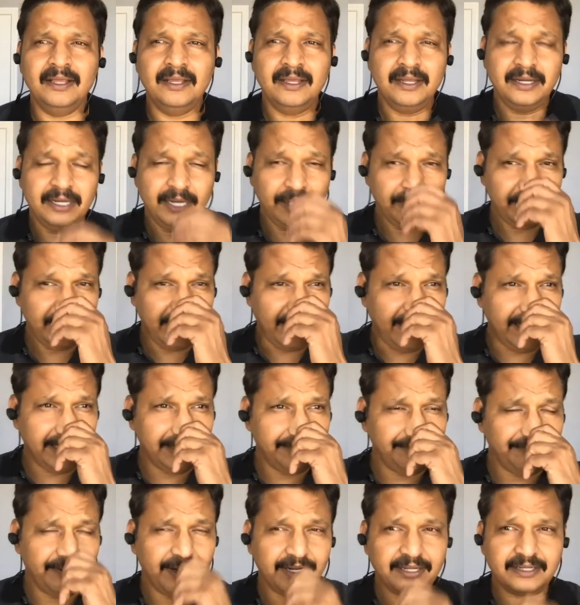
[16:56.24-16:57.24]
Now the
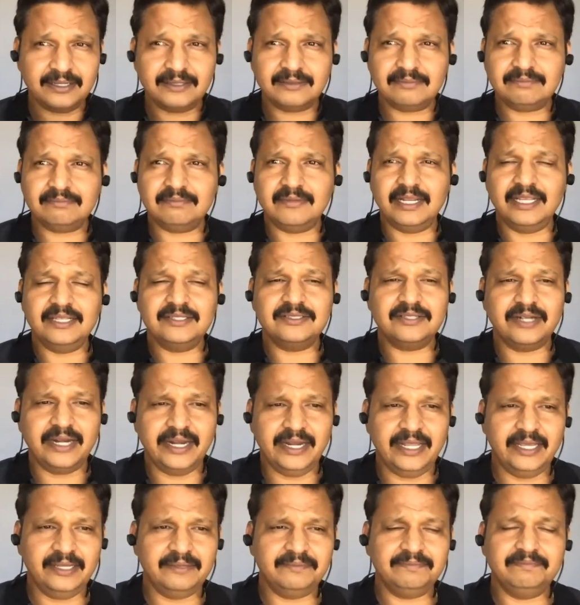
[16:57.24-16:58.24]
artifact is
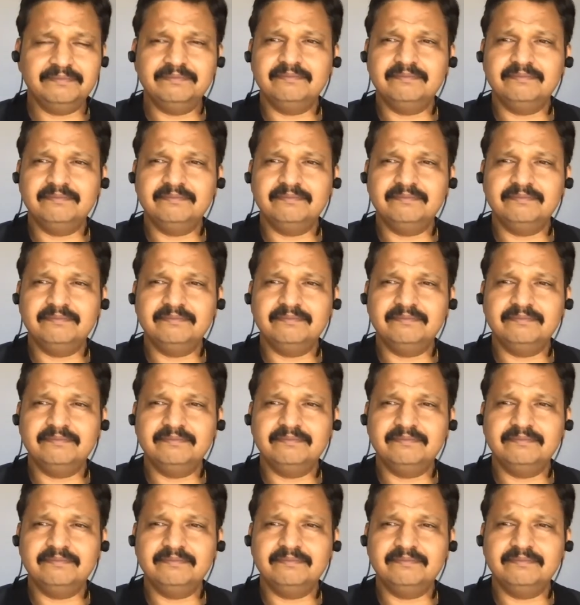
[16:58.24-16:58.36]
ready.